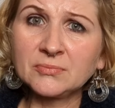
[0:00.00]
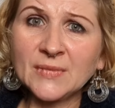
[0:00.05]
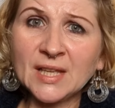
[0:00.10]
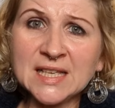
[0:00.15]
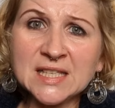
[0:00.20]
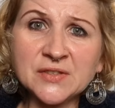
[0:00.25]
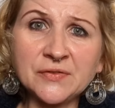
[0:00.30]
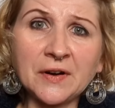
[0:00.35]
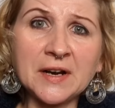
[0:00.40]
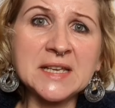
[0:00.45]

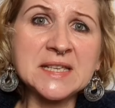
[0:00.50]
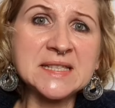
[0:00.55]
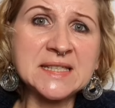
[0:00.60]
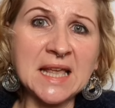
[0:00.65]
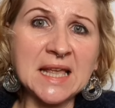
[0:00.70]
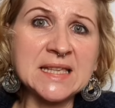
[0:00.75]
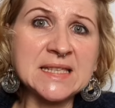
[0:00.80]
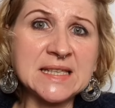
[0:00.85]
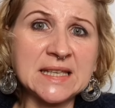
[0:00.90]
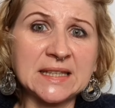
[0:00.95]
it's very
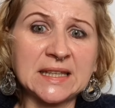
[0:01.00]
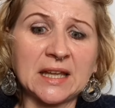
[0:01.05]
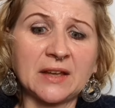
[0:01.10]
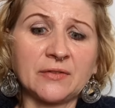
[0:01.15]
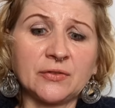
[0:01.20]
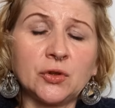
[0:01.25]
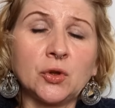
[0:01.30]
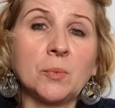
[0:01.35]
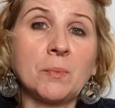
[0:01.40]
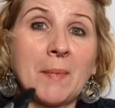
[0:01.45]

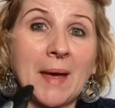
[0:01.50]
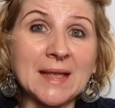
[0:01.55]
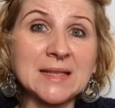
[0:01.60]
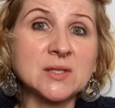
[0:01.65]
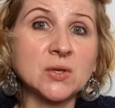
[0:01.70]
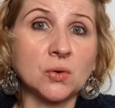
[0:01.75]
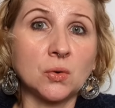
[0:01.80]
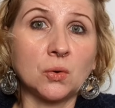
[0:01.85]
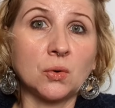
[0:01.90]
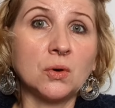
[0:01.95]
sensitive to
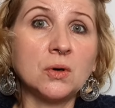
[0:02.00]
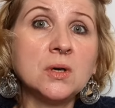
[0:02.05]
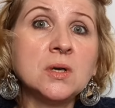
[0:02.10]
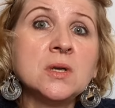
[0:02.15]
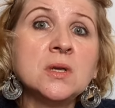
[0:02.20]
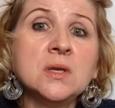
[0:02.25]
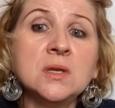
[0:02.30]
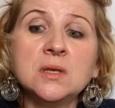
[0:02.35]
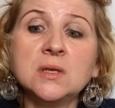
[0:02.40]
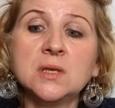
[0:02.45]
metal,
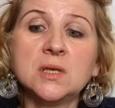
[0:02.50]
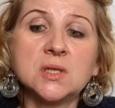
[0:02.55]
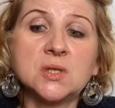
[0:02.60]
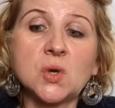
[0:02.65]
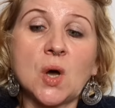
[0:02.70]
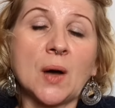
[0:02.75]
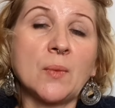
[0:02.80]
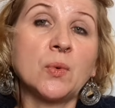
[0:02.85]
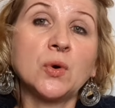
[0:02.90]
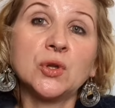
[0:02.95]

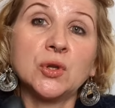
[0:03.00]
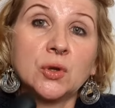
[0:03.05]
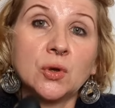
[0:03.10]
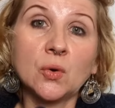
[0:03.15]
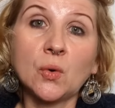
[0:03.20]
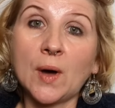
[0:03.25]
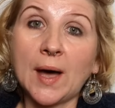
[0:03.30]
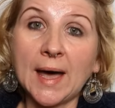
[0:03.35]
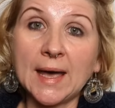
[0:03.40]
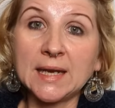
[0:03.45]
so I wouldn't
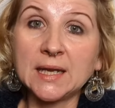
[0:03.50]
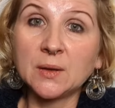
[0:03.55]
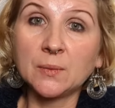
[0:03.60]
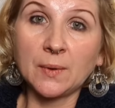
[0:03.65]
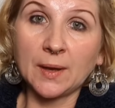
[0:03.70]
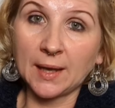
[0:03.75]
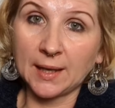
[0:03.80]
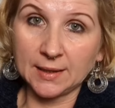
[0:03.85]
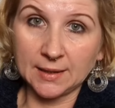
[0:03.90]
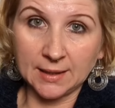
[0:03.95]
go
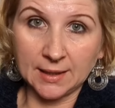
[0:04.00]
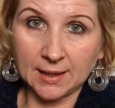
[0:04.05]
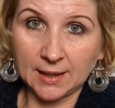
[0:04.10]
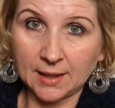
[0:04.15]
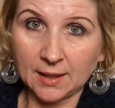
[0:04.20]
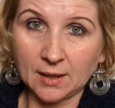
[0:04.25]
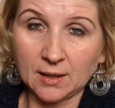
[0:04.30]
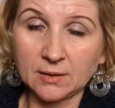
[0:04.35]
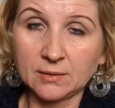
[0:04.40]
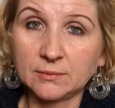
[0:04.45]
anywhere
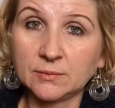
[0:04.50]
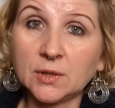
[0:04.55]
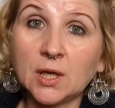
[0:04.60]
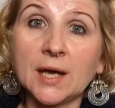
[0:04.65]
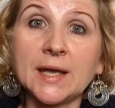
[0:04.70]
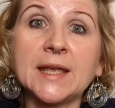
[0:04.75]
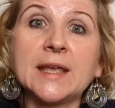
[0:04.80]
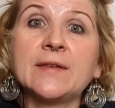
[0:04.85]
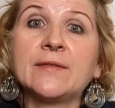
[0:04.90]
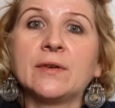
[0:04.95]
near,
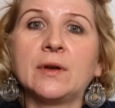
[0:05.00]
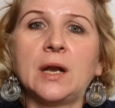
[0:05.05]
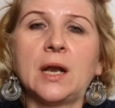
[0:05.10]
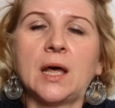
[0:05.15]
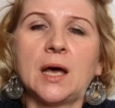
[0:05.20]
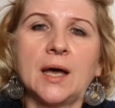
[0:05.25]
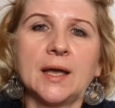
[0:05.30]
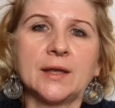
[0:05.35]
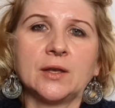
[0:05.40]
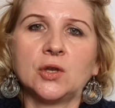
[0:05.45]
not even
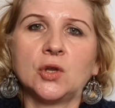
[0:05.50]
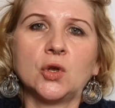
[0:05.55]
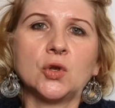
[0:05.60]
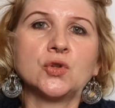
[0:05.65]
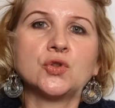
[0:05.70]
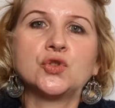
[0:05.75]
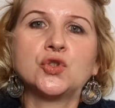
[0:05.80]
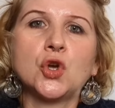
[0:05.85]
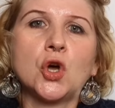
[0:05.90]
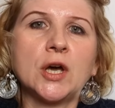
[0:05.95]
like, you know,
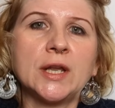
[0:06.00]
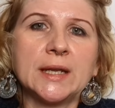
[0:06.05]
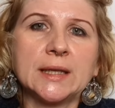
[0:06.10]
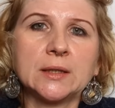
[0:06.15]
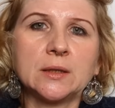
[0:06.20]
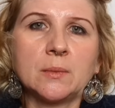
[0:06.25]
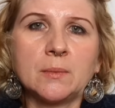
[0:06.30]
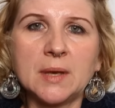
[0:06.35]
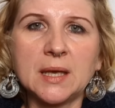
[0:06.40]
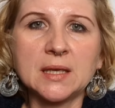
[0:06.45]

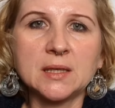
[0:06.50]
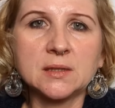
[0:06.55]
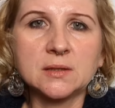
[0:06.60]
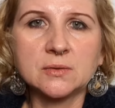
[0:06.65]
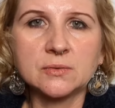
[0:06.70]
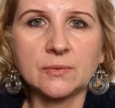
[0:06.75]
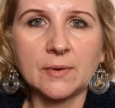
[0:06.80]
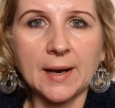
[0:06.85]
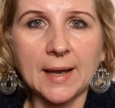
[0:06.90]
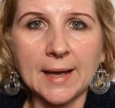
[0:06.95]
turning the
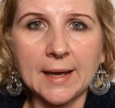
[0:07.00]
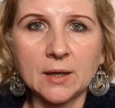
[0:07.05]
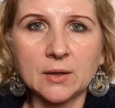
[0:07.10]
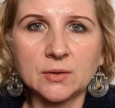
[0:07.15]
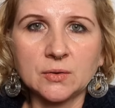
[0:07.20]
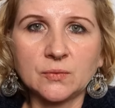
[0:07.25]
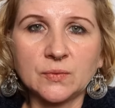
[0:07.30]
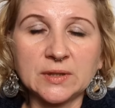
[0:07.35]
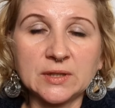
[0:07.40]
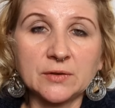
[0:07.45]
meat
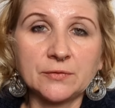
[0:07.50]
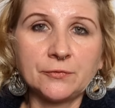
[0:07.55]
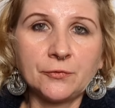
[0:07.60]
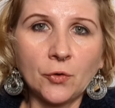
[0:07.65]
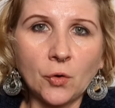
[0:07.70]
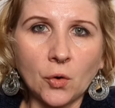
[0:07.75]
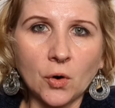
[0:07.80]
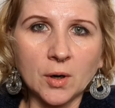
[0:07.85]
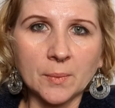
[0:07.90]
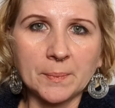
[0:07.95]
around with a
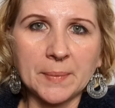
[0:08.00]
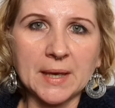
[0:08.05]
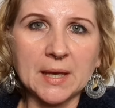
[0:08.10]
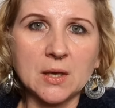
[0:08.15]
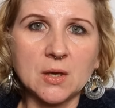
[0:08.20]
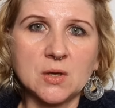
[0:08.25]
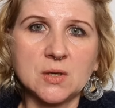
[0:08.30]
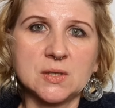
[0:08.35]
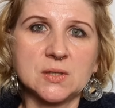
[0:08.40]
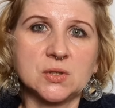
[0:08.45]
fork,
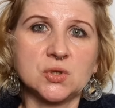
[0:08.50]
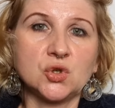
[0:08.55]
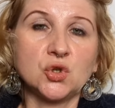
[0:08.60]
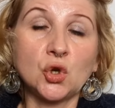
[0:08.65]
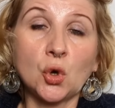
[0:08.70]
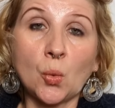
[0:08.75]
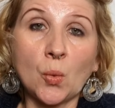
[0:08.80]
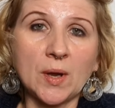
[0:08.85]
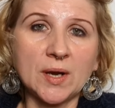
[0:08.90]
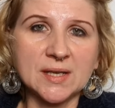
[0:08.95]
because you
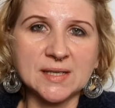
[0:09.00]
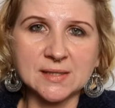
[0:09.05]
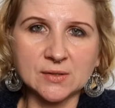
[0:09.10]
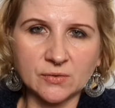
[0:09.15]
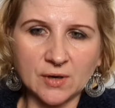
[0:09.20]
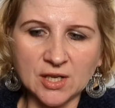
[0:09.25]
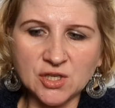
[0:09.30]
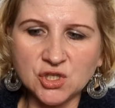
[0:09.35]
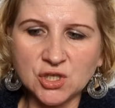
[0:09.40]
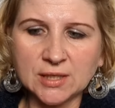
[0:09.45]
don't want to
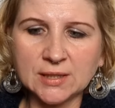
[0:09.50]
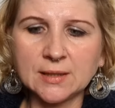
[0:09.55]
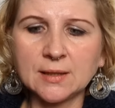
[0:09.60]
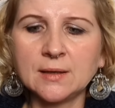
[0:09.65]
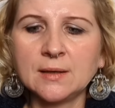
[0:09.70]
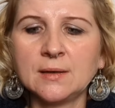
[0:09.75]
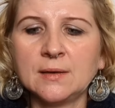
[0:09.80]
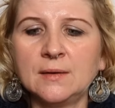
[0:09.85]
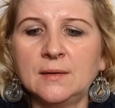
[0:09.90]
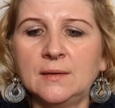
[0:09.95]
scratch it.
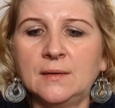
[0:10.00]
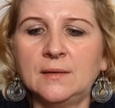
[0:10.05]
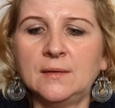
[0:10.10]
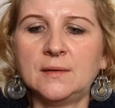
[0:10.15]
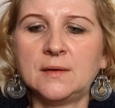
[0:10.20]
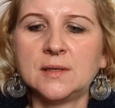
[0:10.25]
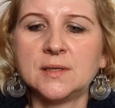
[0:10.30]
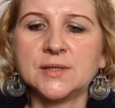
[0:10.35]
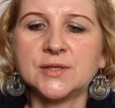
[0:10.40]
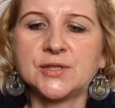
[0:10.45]

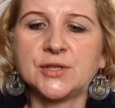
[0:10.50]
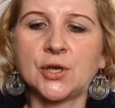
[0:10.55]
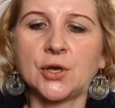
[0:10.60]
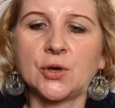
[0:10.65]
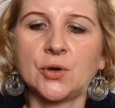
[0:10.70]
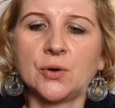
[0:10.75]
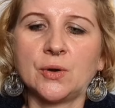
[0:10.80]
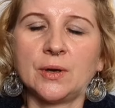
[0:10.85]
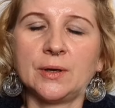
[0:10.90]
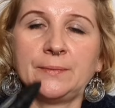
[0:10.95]

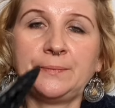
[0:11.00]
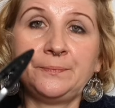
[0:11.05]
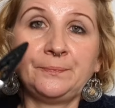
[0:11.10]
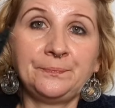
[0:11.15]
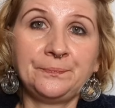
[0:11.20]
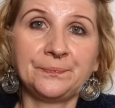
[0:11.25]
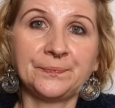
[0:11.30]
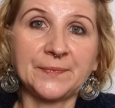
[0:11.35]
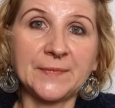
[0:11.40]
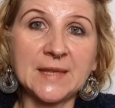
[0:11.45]
So
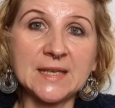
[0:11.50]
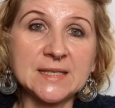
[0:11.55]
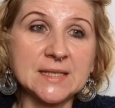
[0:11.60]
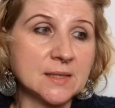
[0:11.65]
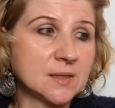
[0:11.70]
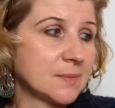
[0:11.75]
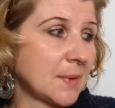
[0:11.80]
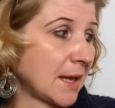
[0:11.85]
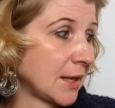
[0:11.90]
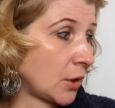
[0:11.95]
this
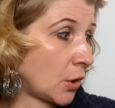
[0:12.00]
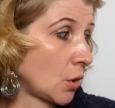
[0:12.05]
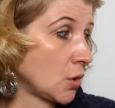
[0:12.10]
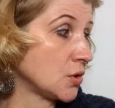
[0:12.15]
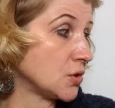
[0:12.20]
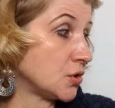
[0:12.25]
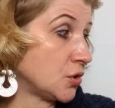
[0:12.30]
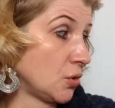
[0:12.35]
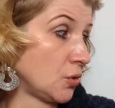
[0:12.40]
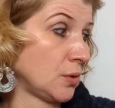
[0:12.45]
is my
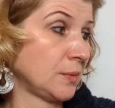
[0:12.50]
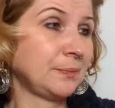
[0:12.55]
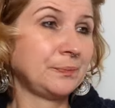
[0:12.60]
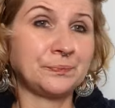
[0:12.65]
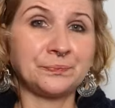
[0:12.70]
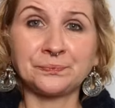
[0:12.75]
go-to.